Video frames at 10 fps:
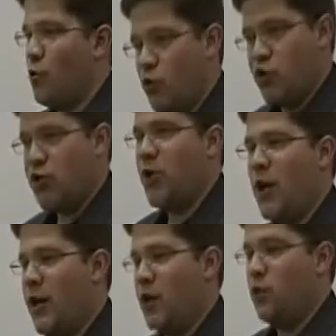Through
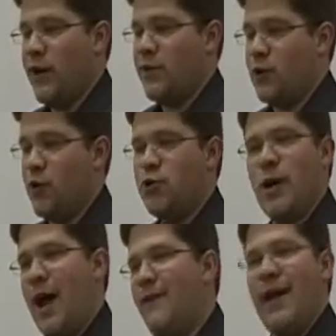study and research,
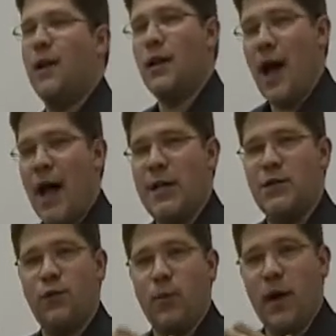I have
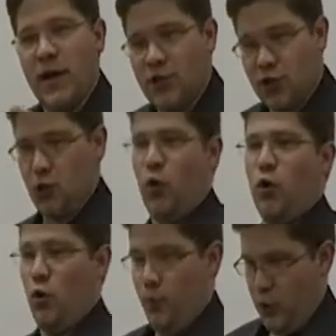analyzed from a
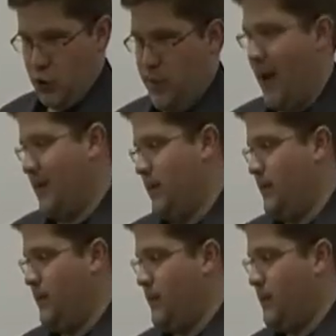historical perspective
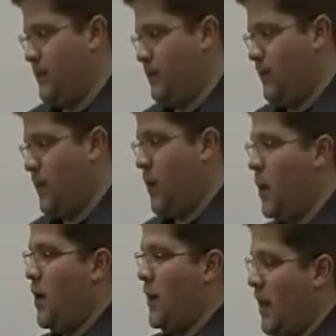
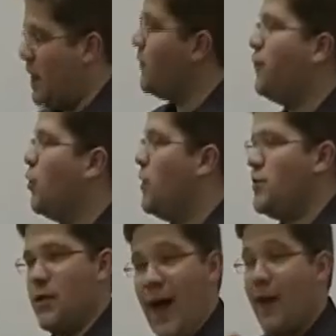the
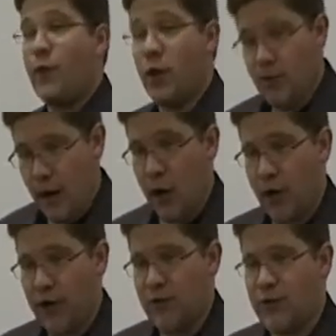influence of African
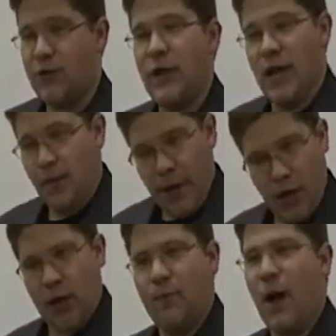Americans in
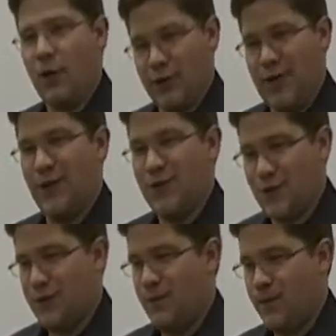American politics.
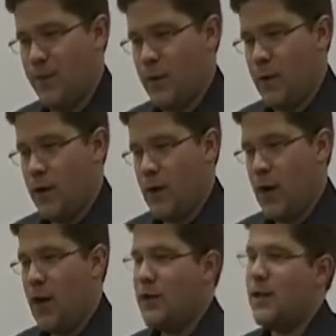
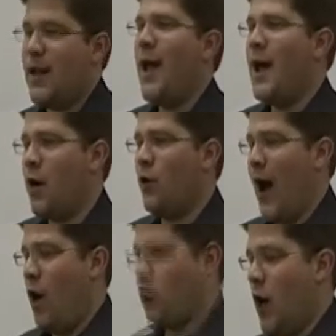Today, I will
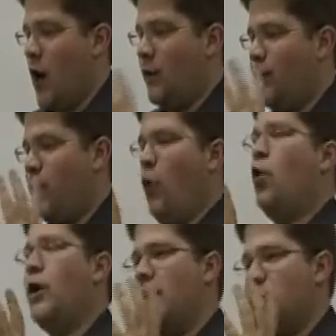outline
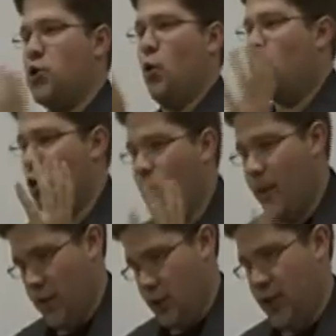four historical
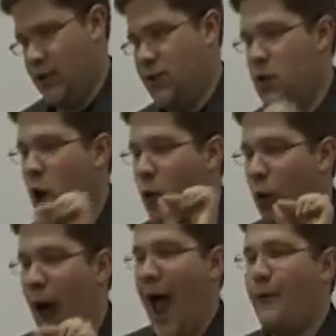periods
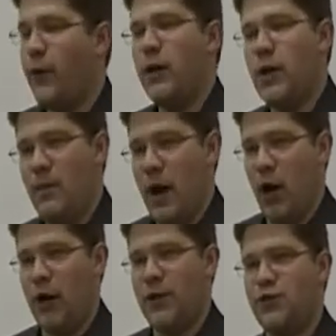where African
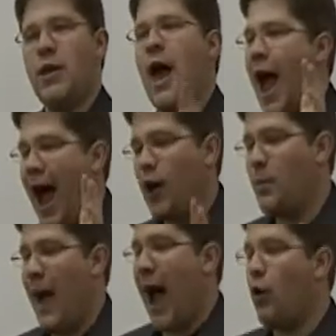Americans had a